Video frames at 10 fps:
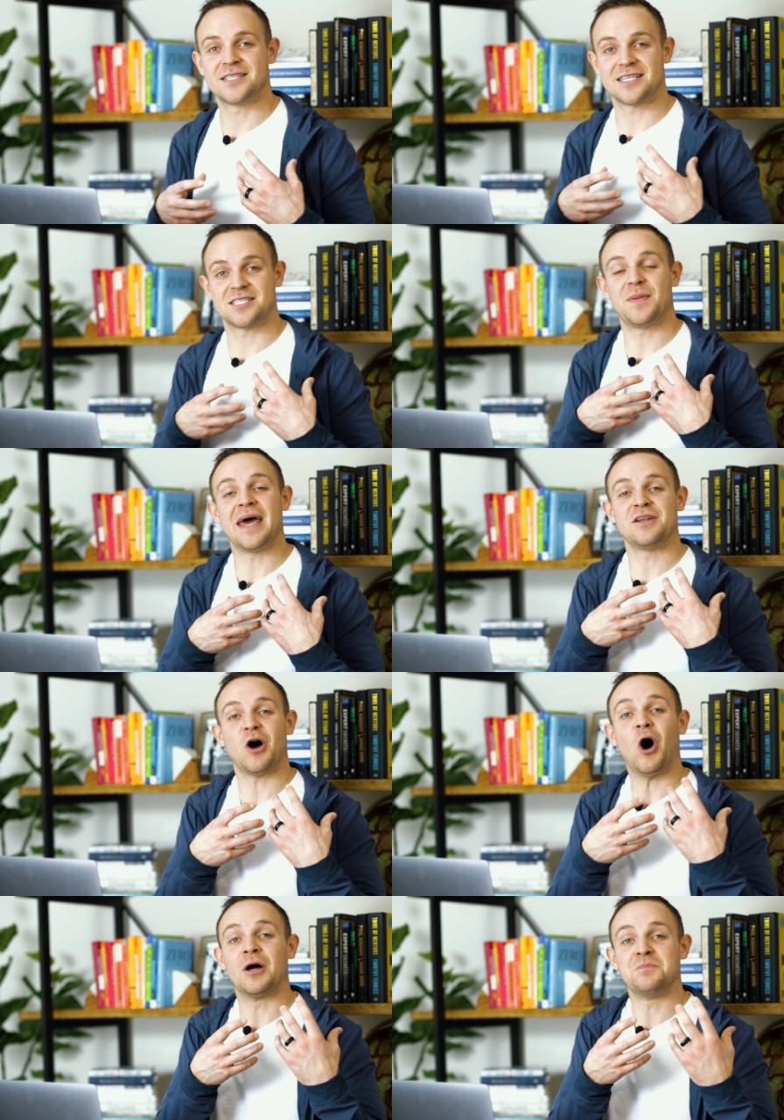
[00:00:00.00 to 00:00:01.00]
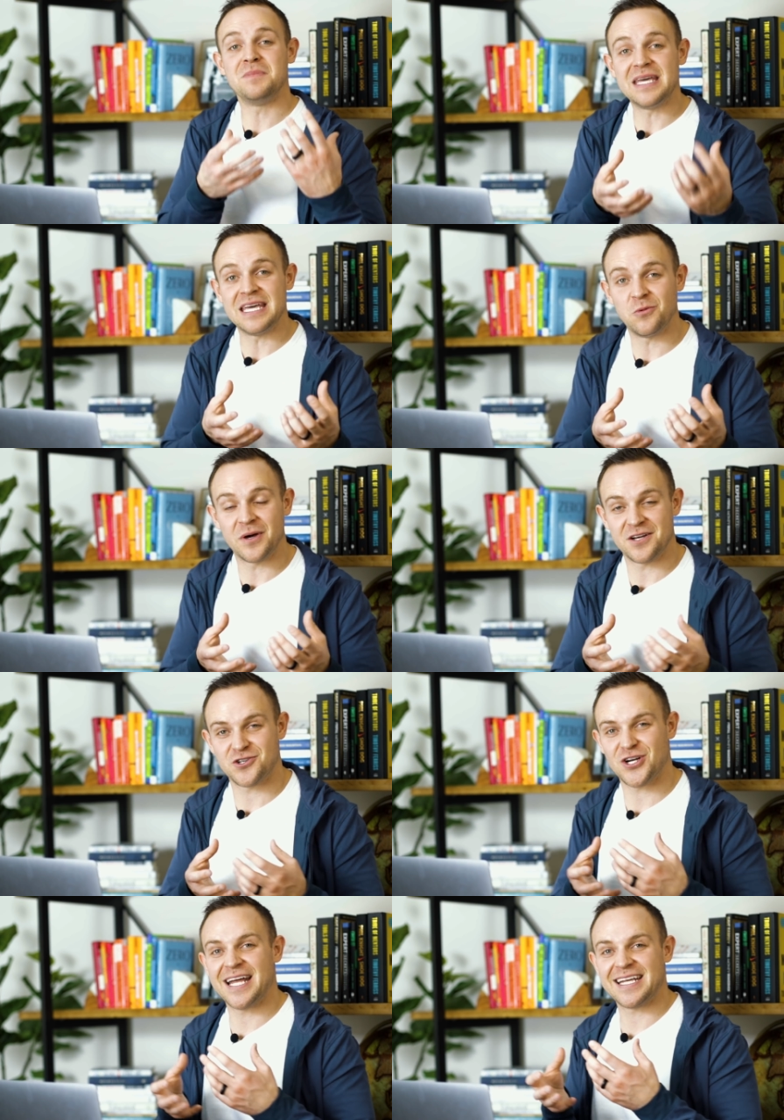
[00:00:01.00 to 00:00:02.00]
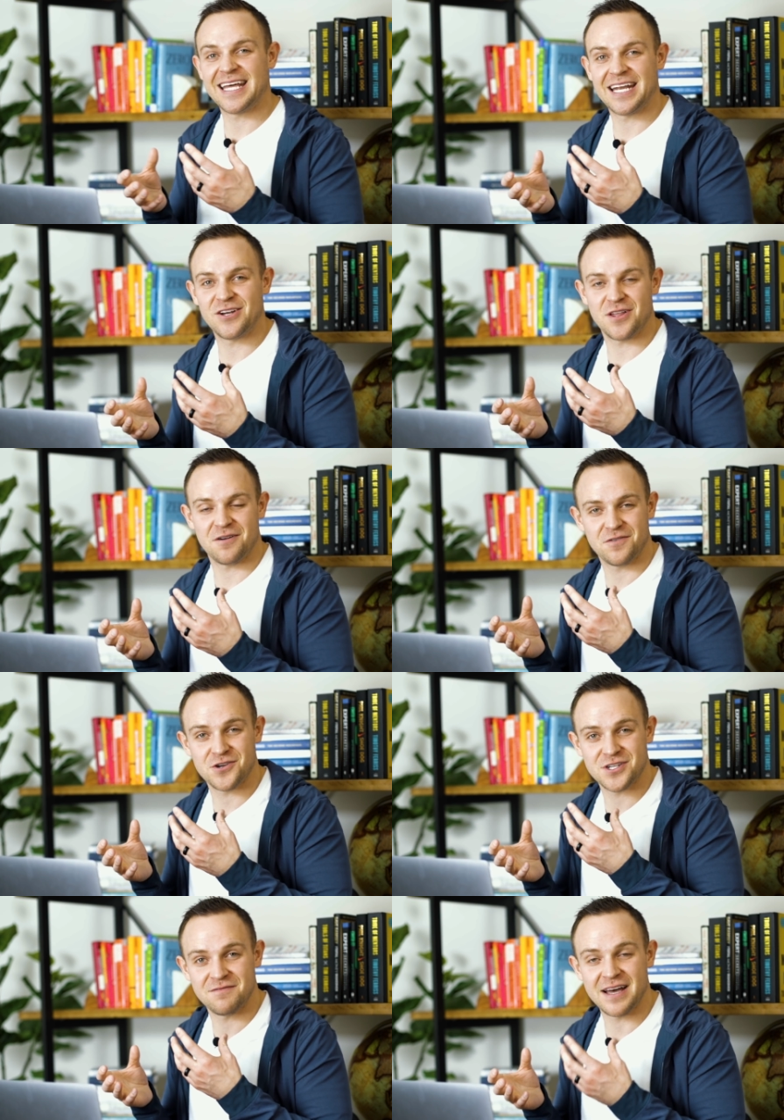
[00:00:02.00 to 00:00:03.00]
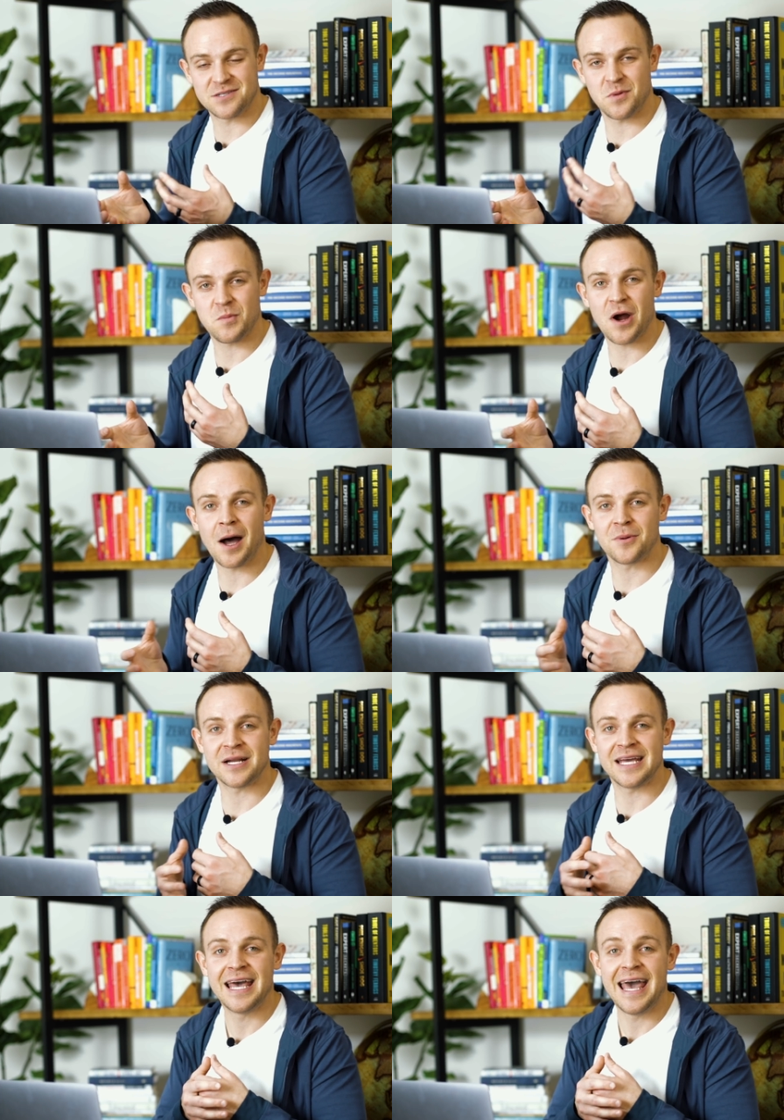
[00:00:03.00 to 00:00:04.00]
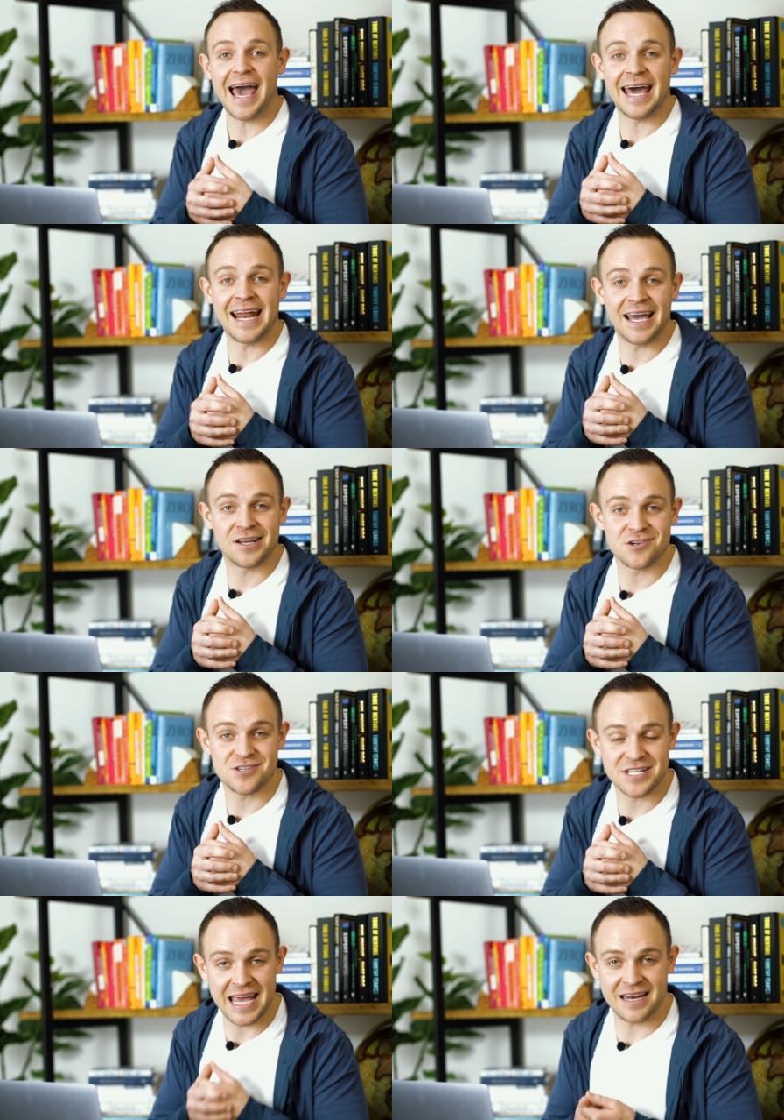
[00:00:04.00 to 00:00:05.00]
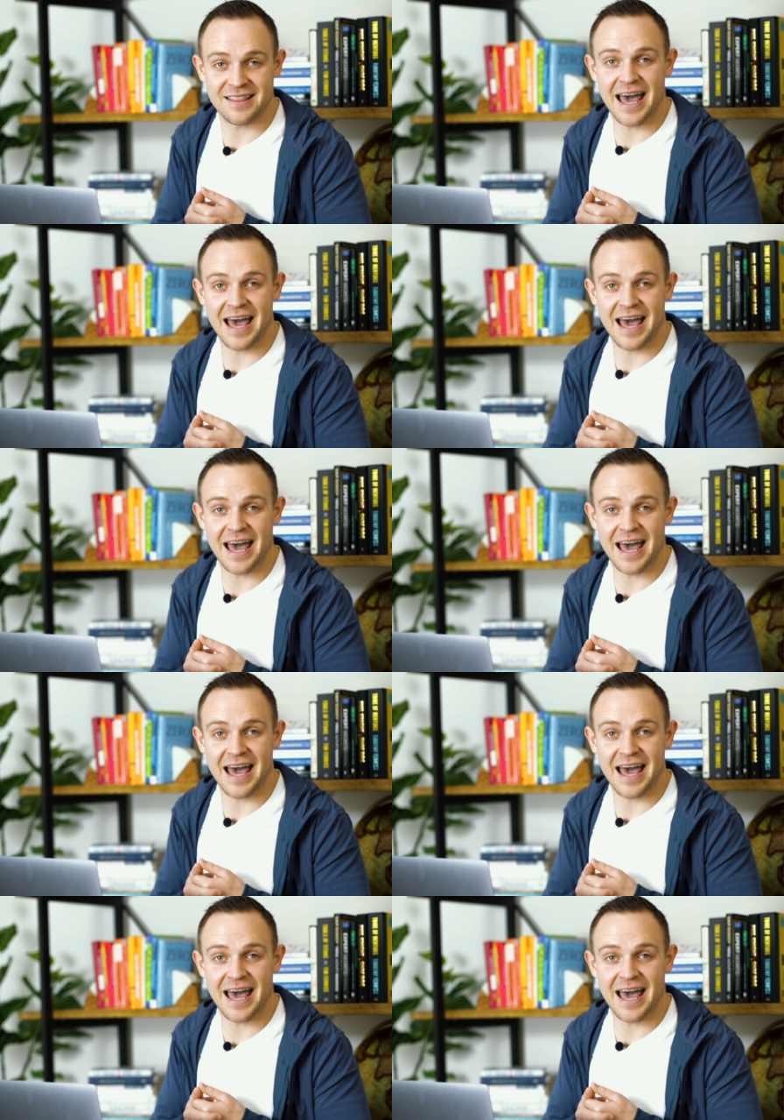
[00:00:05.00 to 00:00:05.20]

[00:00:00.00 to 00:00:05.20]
to spend on me when they're trying to get into their first investment property, and I understand